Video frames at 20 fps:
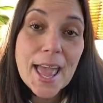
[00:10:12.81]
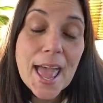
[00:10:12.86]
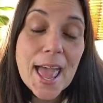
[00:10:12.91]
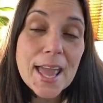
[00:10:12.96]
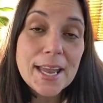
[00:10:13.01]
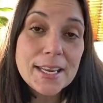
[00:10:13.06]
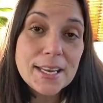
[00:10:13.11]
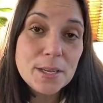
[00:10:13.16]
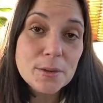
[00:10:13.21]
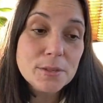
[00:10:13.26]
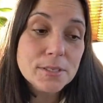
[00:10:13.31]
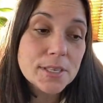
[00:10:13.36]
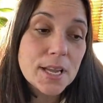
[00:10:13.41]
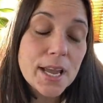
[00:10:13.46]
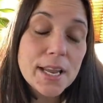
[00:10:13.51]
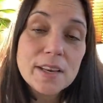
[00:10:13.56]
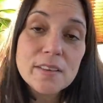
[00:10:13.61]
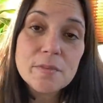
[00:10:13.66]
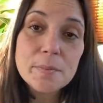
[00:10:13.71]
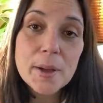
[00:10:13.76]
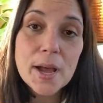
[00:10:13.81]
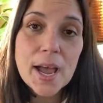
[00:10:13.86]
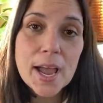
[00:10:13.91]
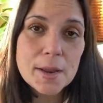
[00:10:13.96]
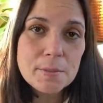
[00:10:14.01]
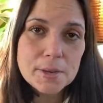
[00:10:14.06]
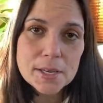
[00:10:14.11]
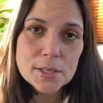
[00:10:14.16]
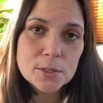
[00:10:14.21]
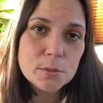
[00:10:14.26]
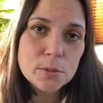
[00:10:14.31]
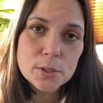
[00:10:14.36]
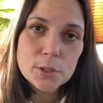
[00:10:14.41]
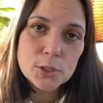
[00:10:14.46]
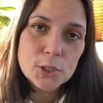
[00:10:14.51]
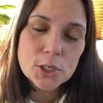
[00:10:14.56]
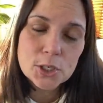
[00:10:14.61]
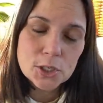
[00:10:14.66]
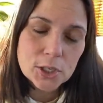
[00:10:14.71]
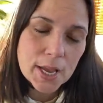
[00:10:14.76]
and he was kind of behind me because we were
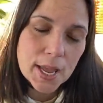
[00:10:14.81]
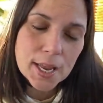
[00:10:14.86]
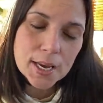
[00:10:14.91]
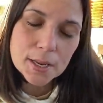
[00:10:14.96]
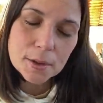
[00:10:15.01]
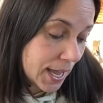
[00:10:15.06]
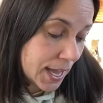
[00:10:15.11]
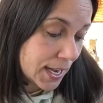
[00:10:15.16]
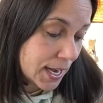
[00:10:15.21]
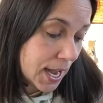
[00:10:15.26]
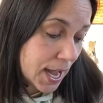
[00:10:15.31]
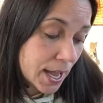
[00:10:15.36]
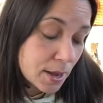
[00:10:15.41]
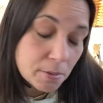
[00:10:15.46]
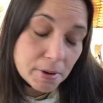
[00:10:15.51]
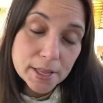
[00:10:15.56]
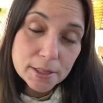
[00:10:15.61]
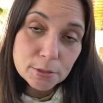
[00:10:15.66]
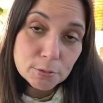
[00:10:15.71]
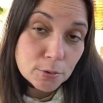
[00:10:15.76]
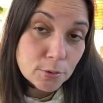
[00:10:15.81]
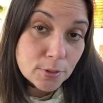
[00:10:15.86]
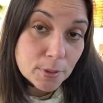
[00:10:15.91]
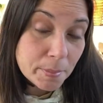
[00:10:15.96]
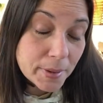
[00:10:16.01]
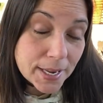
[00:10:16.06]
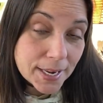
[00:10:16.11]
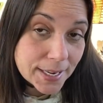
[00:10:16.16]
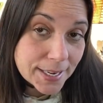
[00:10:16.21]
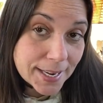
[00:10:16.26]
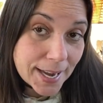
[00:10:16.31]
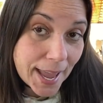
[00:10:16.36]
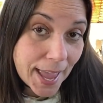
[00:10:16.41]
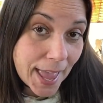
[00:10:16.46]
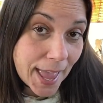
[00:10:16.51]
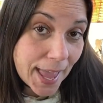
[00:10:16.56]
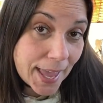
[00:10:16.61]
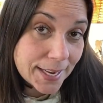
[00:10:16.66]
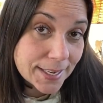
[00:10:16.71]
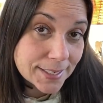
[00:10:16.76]
chit-chatting, and I went through the bin
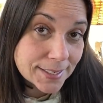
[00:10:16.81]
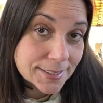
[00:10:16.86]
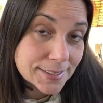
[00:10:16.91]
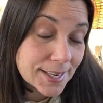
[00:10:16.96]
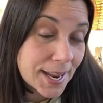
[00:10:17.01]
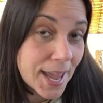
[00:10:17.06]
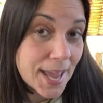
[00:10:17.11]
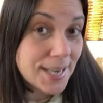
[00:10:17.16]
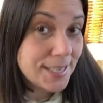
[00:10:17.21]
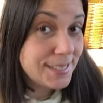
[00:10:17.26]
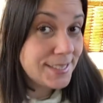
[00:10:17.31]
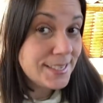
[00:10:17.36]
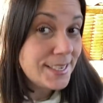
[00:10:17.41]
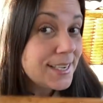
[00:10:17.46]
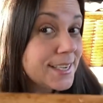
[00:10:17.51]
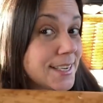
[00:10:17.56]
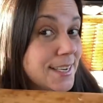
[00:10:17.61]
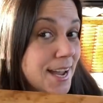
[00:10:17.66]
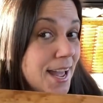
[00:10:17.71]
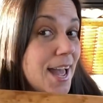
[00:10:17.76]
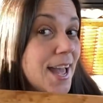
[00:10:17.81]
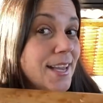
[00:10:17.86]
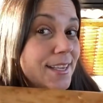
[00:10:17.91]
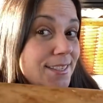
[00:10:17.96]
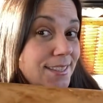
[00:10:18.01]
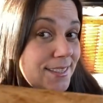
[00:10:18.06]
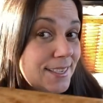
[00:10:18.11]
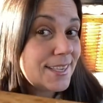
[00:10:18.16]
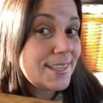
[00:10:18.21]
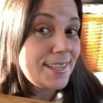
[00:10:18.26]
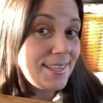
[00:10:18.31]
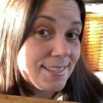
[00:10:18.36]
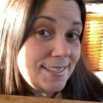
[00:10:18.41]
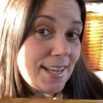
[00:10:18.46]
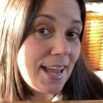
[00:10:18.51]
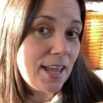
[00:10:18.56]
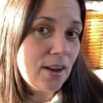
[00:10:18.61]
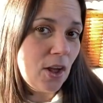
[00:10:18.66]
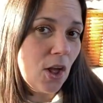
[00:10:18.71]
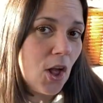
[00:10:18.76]
and did not see this
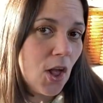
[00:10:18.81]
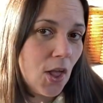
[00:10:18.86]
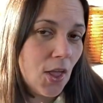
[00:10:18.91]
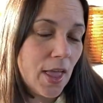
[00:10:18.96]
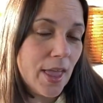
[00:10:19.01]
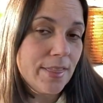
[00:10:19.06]
at all.